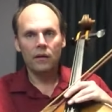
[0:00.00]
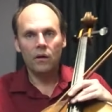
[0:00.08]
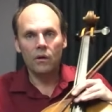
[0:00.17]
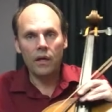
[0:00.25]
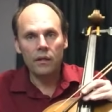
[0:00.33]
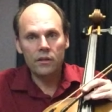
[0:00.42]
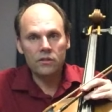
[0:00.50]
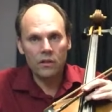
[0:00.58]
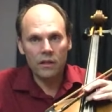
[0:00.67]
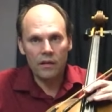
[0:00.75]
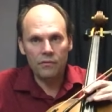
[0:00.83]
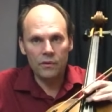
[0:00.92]
Okay, that's
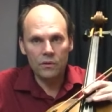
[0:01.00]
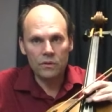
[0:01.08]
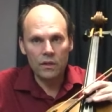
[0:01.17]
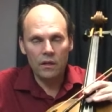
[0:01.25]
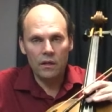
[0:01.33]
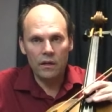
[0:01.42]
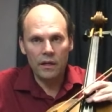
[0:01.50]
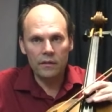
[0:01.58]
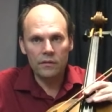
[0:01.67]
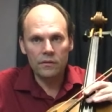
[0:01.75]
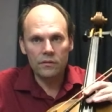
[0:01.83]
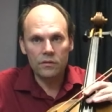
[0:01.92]
all I got, folks. All
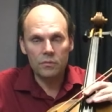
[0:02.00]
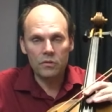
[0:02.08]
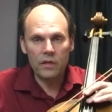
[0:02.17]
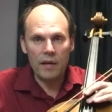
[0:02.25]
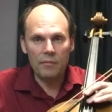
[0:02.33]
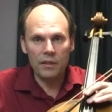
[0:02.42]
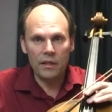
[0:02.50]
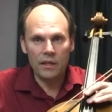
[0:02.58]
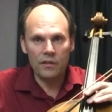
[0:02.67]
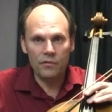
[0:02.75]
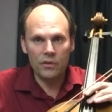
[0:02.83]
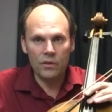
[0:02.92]
right, subscribe and
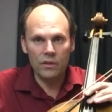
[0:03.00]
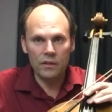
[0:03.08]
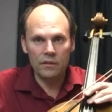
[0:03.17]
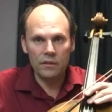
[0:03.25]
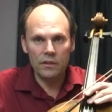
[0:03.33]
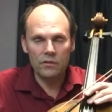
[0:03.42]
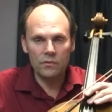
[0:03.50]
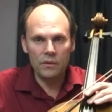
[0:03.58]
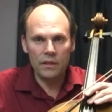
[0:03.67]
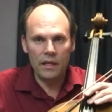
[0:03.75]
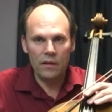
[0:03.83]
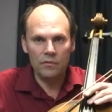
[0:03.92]
like if you could. It's
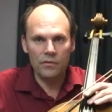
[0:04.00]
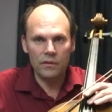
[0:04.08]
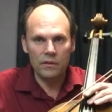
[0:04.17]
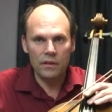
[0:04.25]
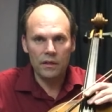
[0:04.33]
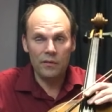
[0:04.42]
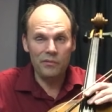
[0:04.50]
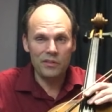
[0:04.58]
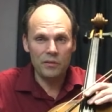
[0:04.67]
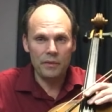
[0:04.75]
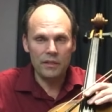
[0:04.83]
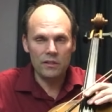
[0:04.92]
really helpful. Come
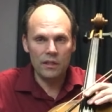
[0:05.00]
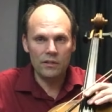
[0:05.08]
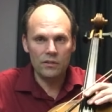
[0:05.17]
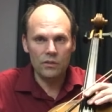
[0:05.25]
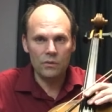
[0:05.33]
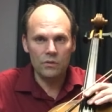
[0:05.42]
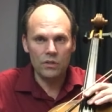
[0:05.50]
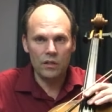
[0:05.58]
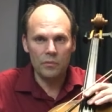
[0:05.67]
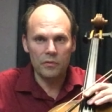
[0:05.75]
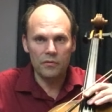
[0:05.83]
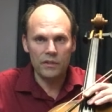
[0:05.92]
visit my site too,
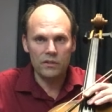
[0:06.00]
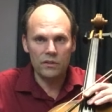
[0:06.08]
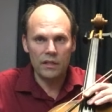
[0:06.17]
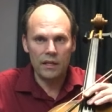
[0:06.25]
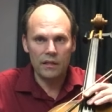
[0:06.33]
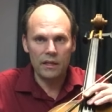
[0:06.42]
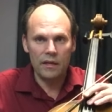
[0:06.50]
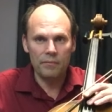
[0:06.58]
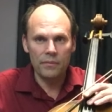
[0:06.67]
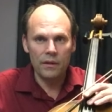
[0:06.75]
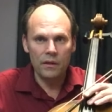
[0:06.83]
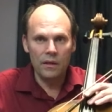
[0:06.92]

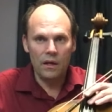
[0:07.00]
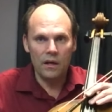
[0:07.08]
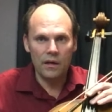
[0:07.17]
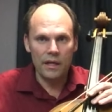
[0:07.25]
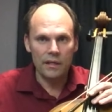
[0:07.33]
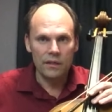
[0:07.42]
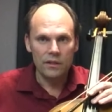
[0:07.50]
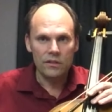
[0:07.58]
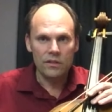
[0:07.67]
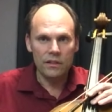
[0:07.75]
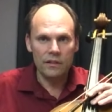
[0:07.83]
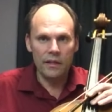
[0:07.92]
celloprofessor.com. All right,
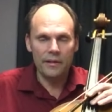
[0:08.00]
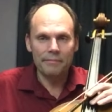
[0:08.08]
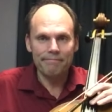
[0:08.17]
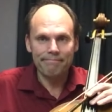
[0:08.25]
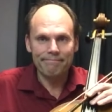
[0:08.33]
see you later.